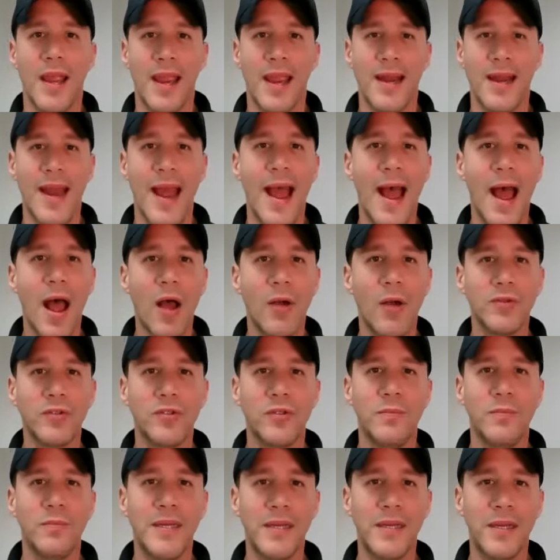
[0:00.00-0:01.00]
and how
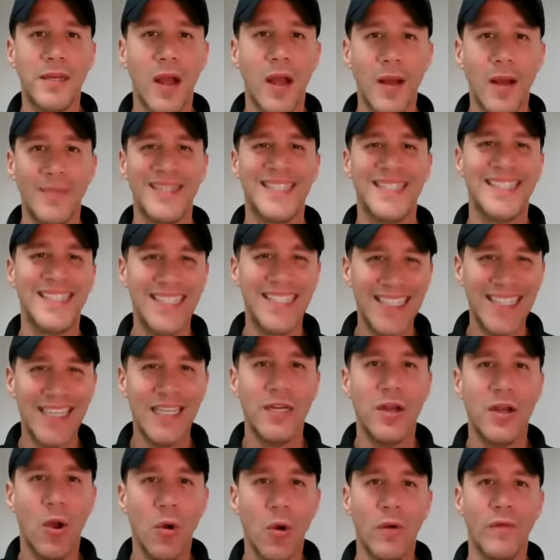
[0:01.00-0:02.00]
to become a
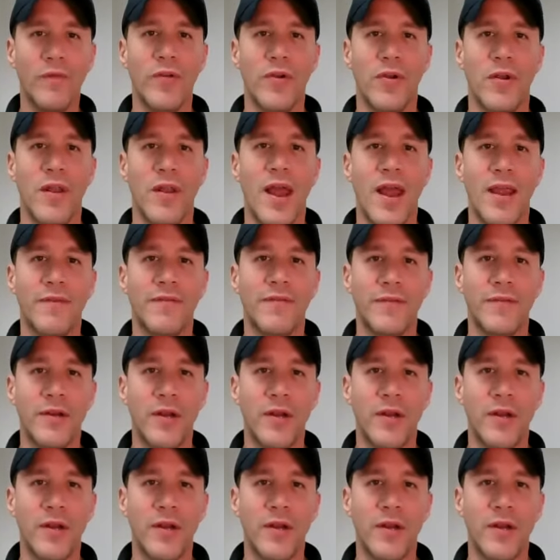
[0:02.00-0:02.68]
CEO of your life,